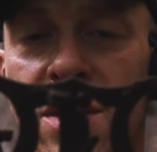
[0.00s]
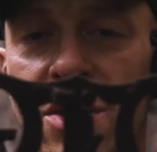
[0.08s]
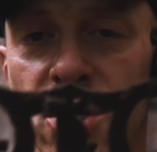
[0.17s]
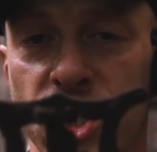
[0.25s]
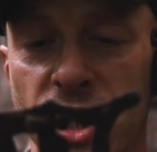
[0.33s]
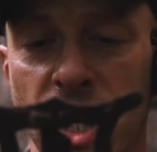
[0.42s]
the
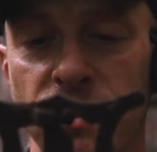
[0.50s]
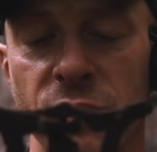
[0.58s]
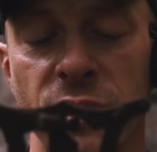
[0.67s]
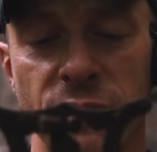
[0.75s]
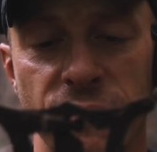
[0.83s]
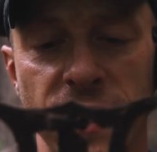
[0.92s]
shape that
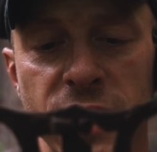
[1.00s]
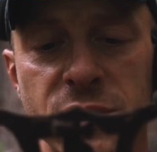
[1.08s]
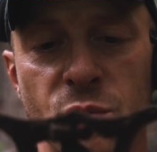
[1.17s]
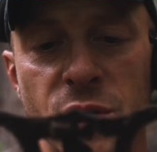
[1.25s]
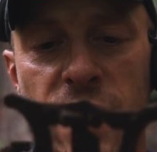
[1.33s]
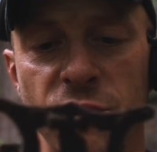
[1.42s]
the
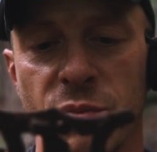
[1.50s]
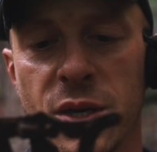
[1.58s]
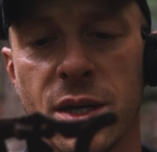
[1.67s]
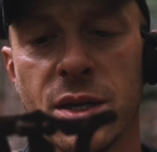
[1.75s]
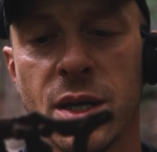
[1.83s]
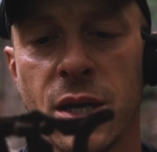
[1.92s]
face would have
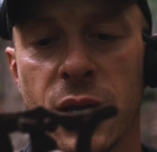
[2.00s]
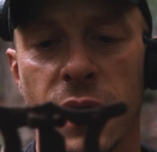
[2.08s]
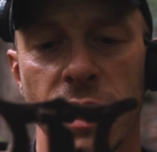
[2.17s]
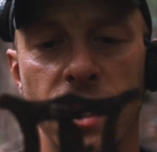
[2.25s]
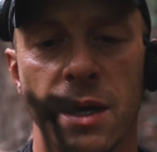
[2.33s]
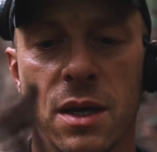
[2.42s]
been.
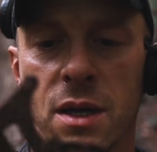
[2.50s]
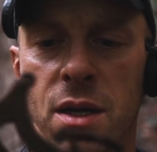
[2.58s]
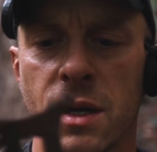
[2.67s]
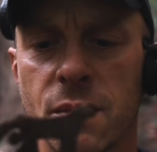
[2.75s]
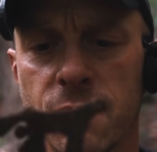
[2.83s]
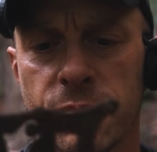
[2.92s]

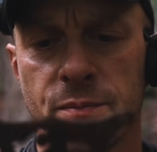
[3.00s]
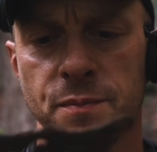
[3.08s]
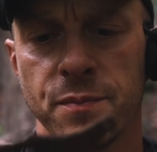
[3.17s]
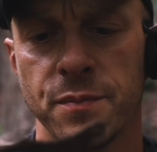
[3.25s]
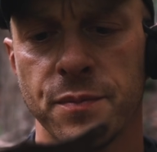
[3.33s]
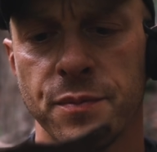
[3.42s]

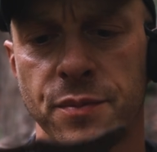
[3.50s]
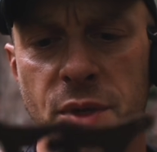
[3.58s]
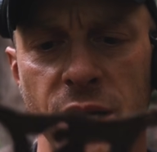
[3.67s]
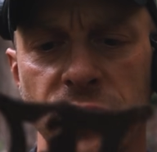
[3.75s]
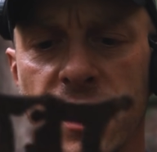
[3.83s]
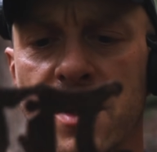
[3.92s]

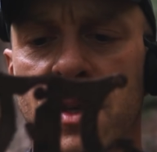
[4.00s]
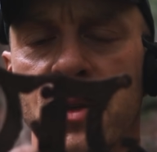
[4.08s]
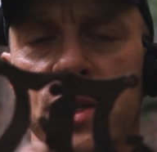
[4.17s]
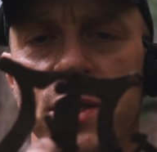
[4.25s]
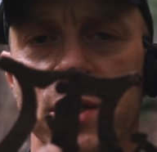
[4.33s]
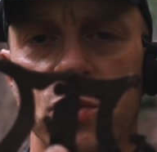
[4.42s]
I think that
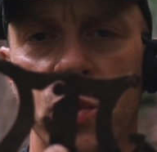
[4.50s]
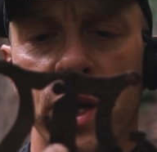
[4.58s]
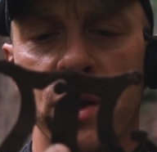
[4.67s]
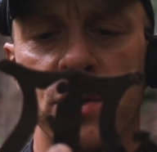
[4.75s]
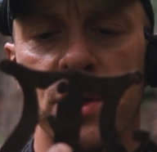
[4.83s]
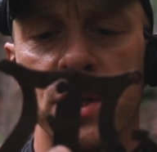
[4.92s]
this is
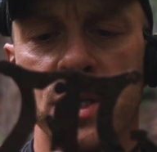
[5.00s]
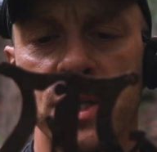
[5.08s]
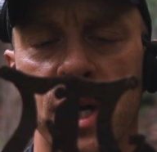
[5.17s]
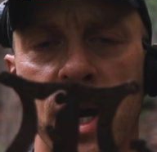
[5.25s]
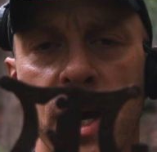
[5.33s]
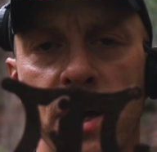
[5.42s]
where the
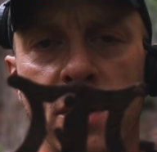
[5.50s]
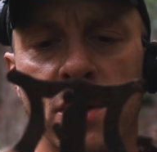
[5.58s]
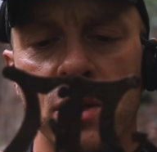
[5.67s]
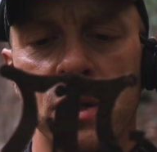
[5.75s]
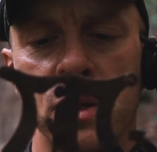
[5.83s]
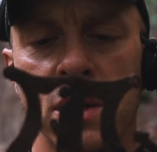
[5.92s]

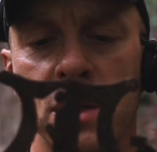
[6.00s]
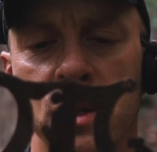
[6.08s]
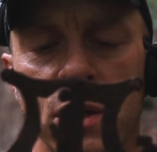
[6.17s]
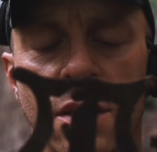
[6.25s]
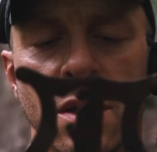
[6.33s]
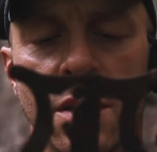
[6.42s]
dial
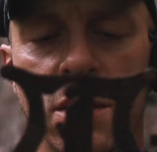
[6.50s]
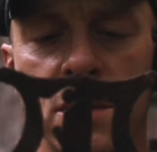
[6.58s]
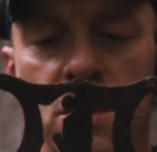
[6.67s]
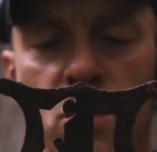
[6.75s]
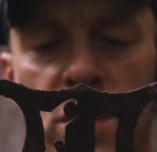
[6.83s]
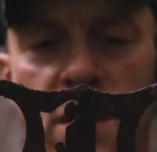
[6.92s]

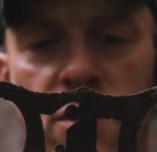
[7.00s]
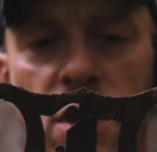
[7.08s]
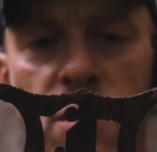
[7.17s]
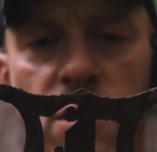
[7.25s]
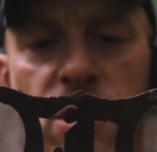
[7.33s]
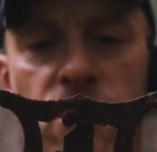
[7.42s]
would have
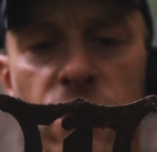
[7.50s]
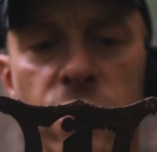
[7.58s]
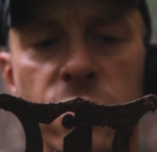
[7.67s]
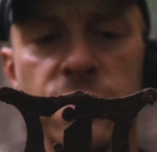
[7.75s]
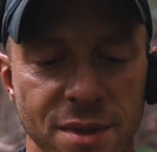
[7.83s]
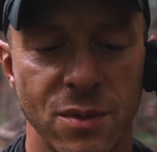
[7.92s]
come
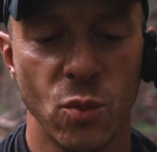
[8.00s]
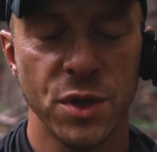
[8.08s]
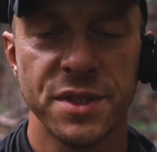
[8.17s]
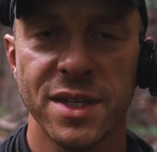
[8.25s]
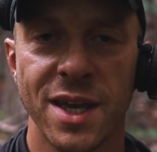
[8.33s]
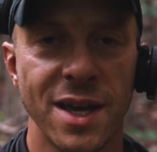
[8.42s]
through.
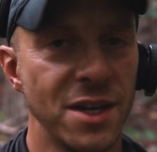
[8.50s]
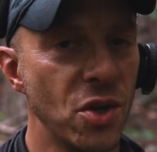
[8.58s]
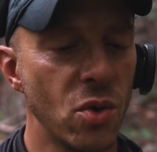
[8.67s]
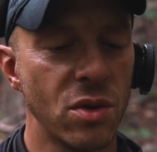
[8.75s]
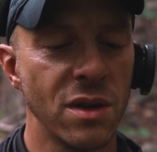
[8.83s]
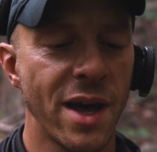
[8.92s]
Once again,
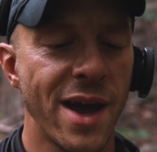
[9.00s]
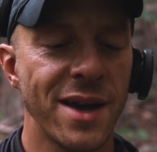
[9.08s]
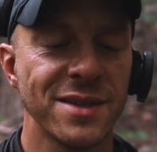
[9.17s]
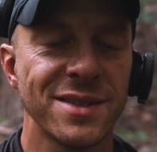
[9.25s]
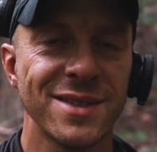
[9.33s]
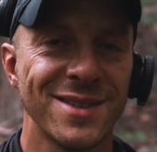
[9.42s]
no
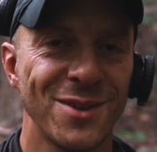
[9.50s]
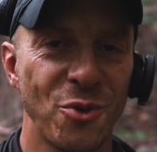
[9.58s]
glass